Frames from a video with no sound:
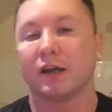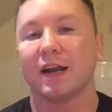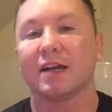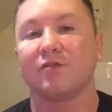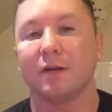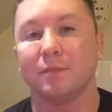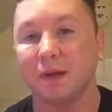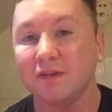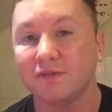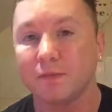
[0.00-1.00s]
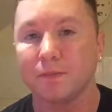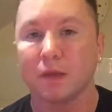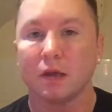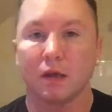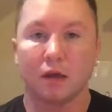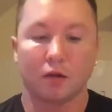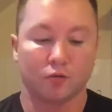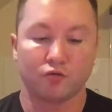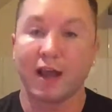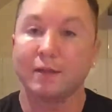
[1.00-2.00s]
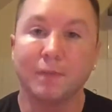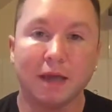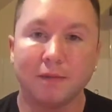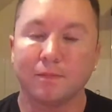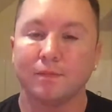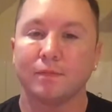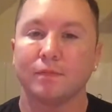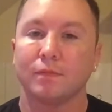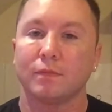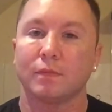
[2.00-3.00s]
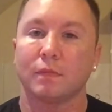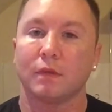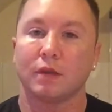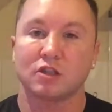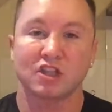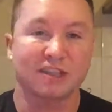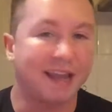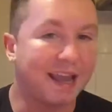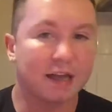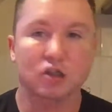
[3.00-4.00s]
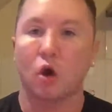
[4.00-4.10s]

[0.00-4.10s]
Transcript: grass-fed beef, red meat, steaks,